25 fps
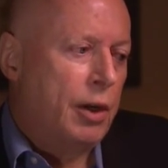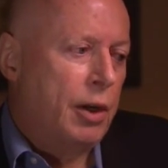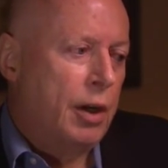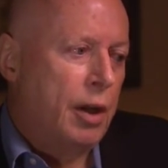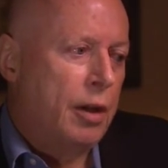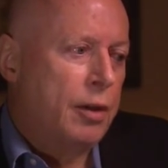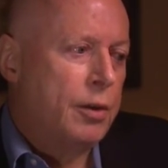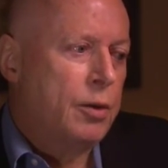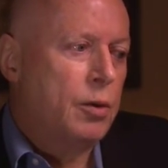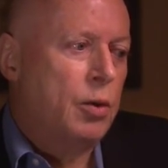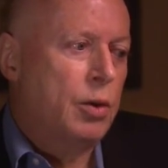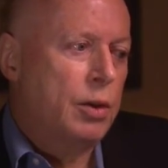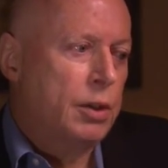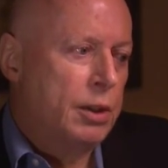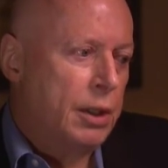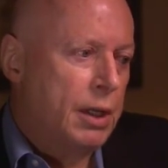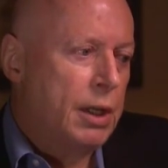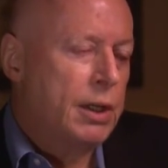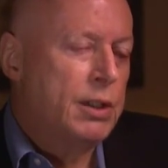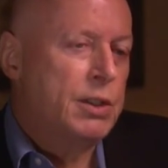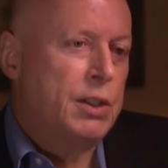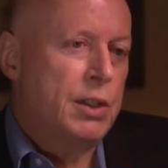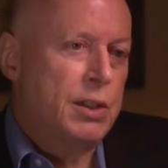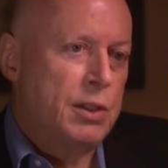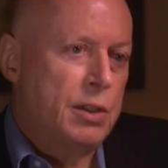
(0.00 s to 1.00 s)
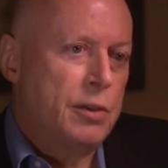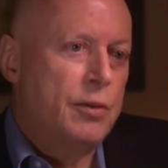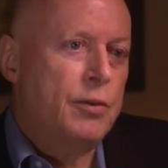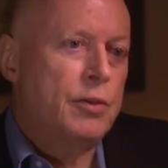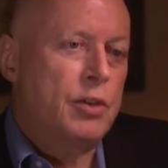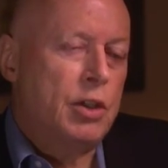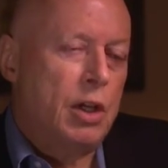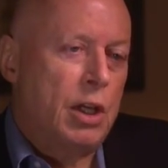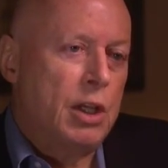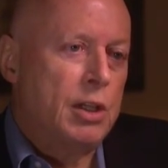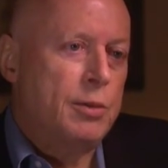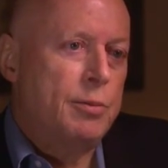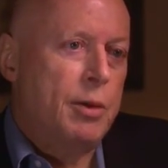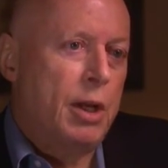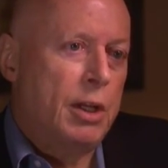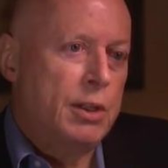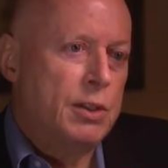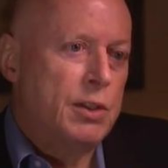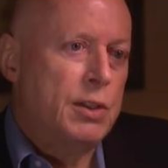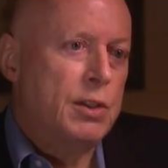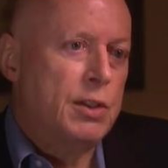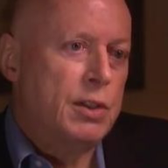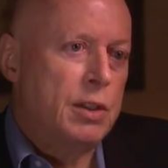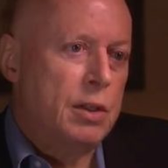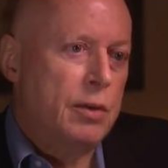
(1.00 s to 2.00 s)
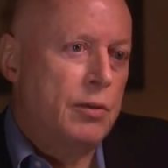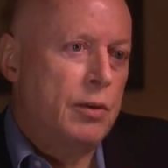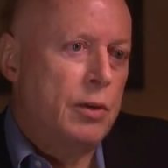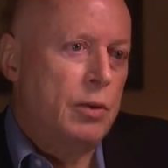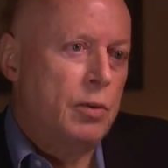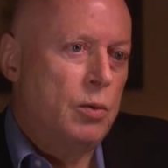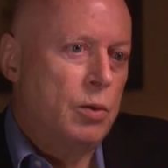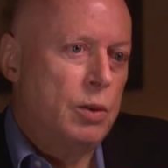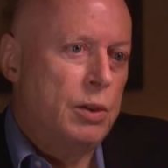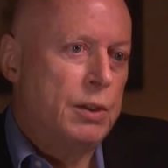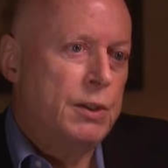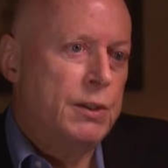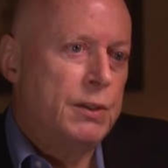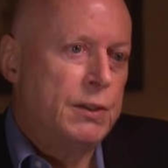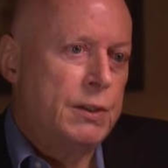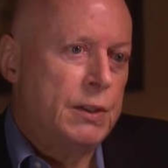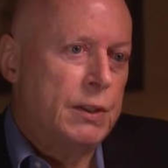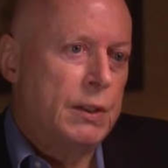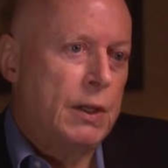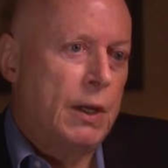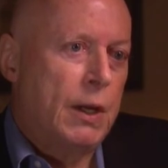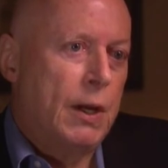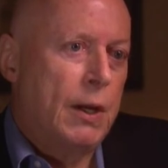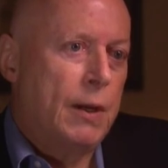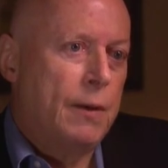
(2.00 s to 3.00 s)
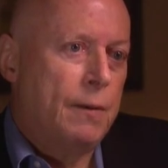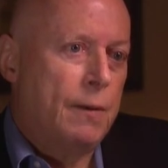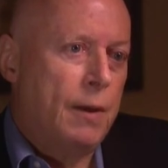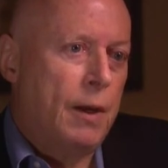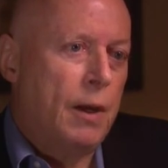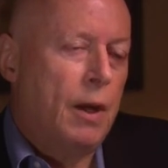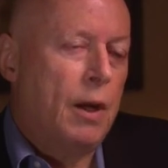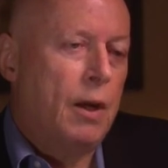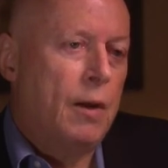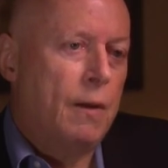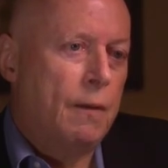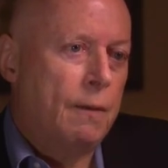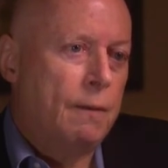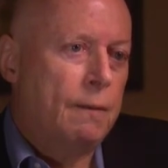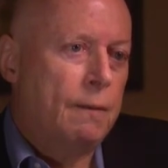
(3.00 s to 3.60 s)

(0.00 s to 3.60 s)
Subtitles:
and I thought, it's as if Charles Manson's giving orders today. Yeah.